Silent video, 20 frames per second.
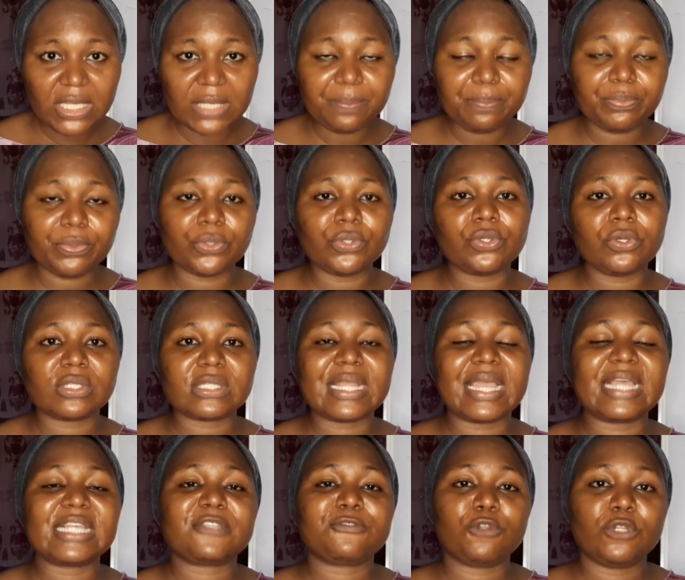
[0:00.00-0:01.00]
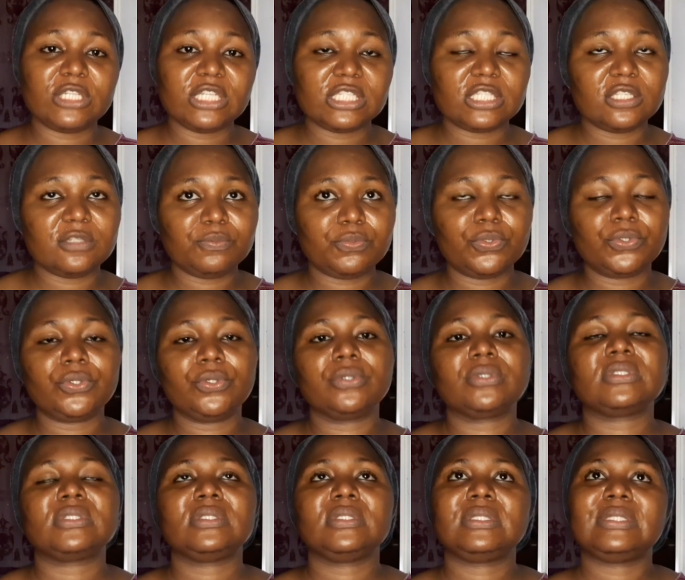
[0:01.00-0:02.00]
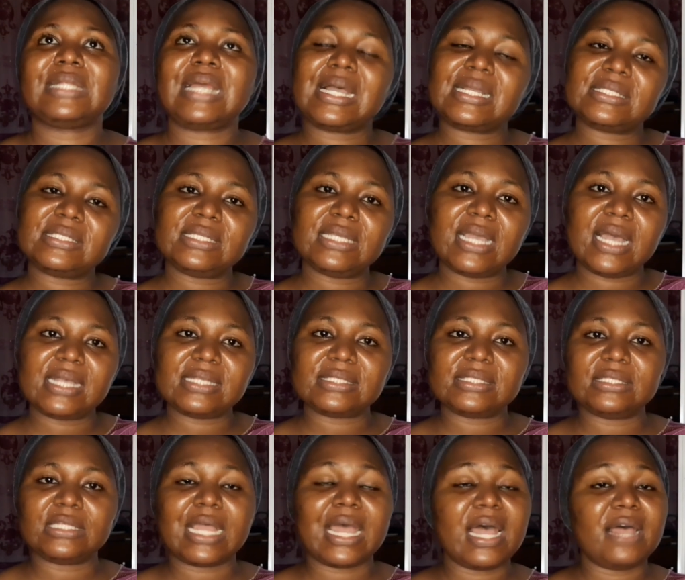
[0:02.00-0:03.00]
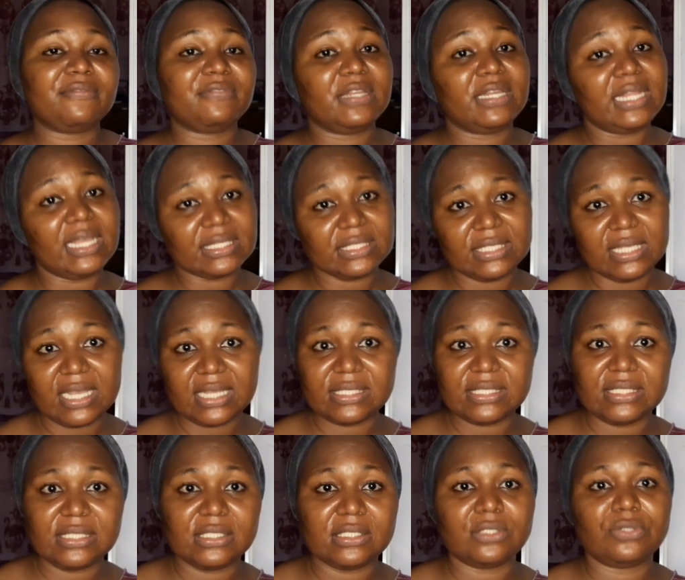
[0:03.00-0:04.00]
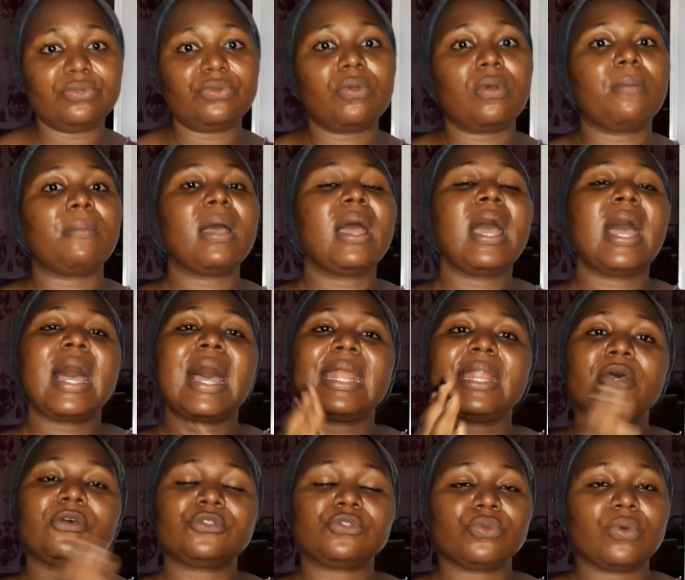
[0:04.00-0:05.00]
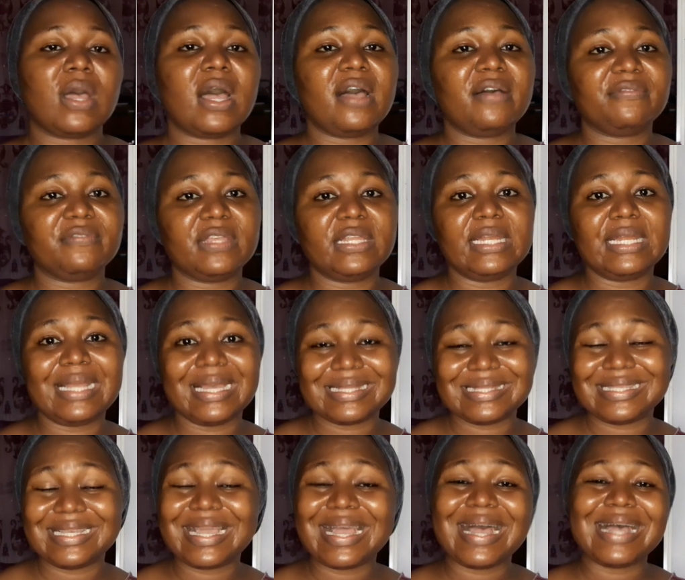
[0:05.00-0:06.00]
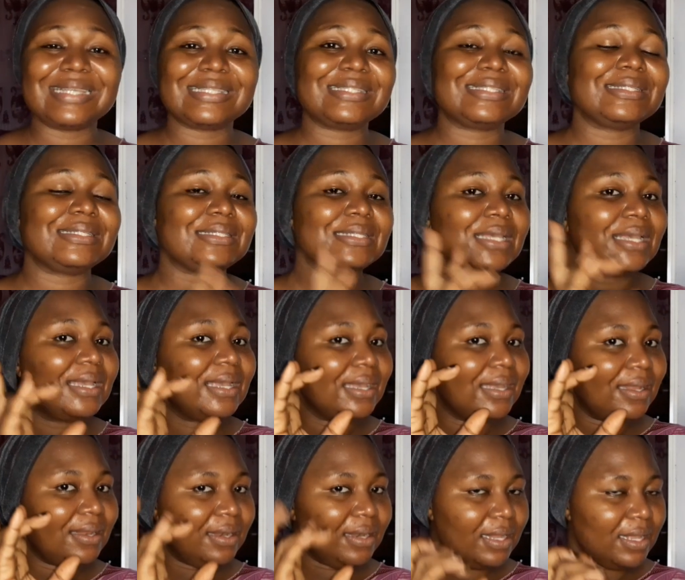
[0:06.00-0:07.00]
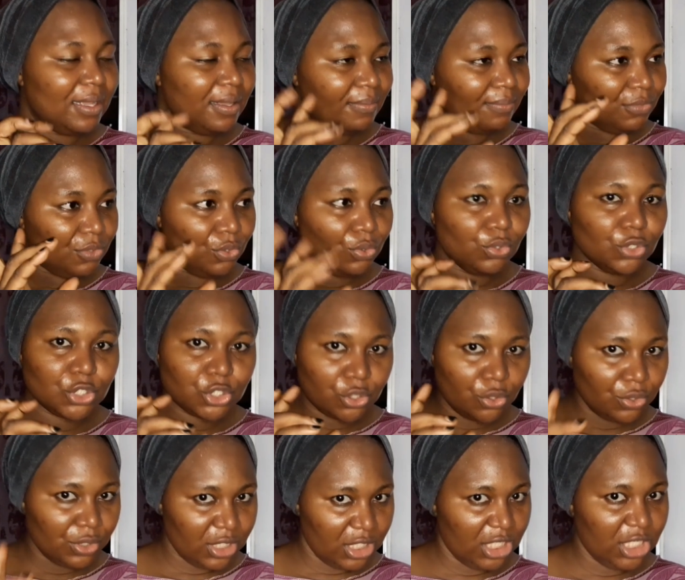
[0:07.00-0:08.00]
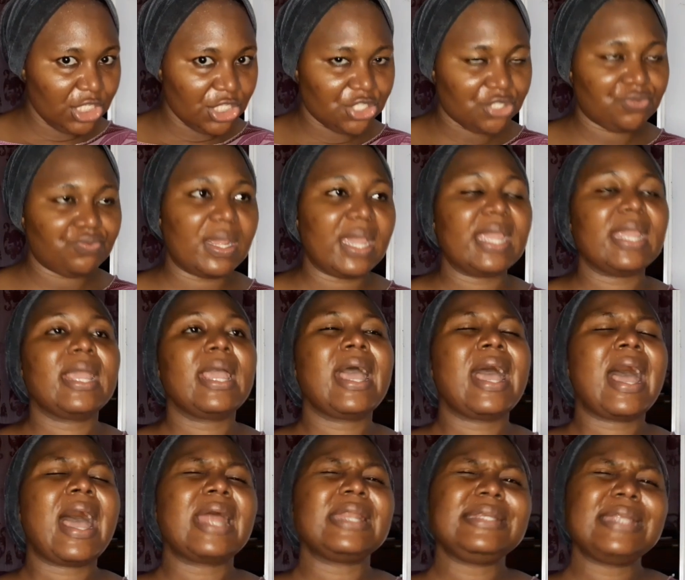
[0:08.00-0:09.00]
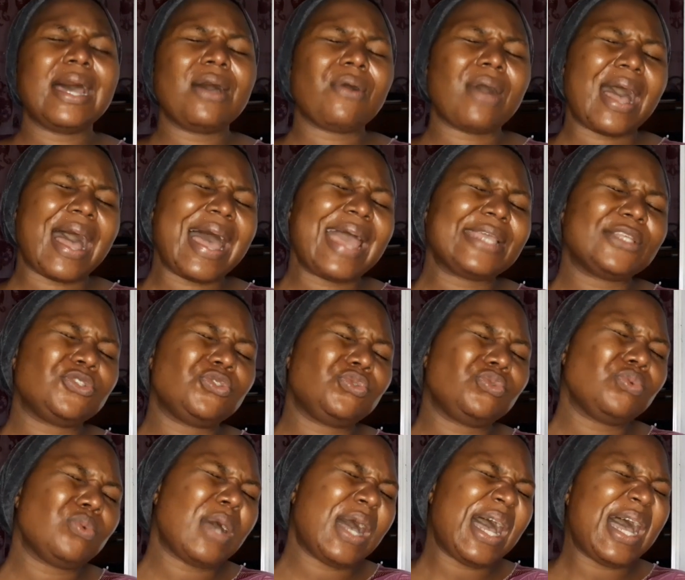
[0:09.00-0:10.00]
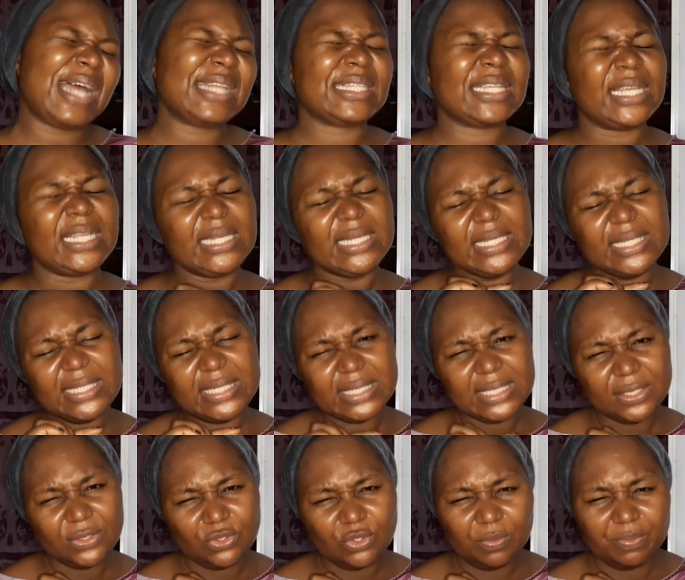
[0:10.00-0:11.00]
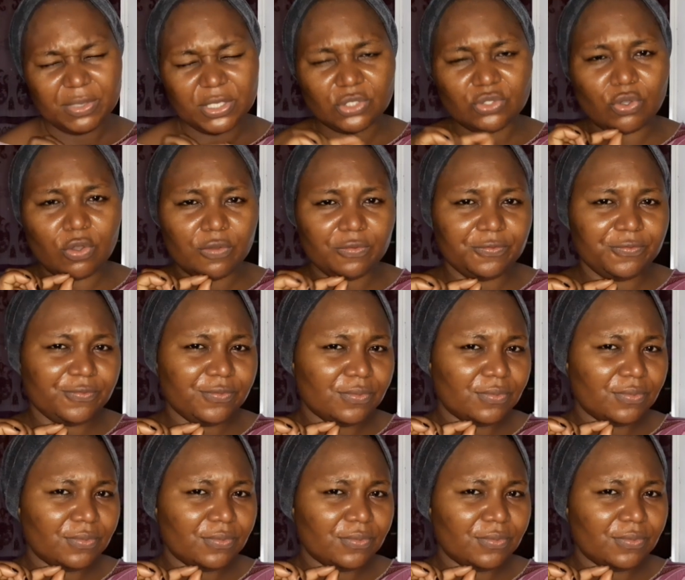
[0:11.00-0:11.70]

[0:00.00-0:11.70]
product, like exfoliating products, lactic acid, I have a lactic acid serum, and I also have a lactic acid lotion-ish, right? Now I do add a little bit of